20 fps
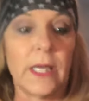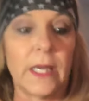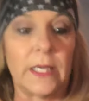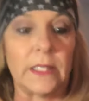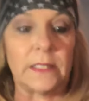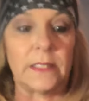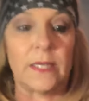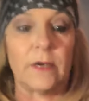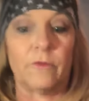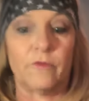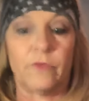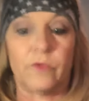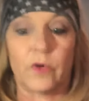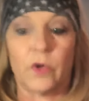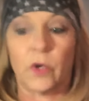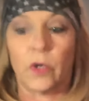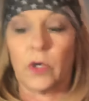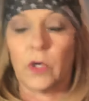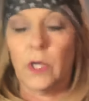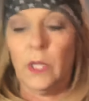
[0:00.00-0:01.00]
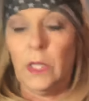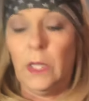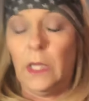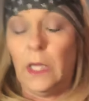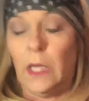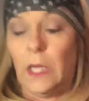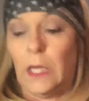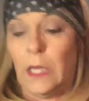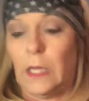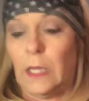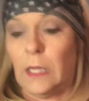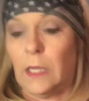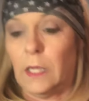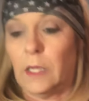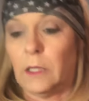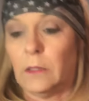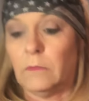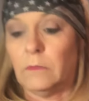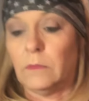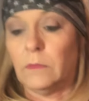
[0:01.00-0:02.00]
except for
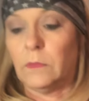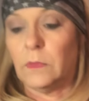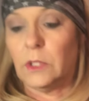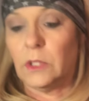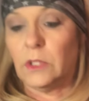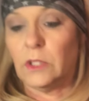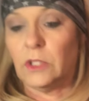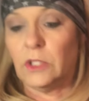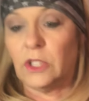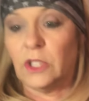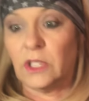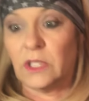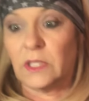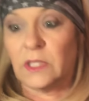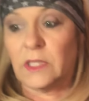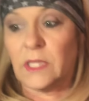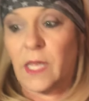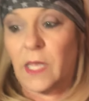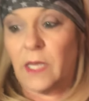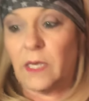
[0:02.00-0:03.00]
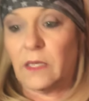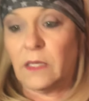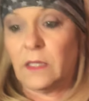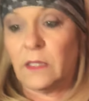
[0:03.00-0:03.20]
just that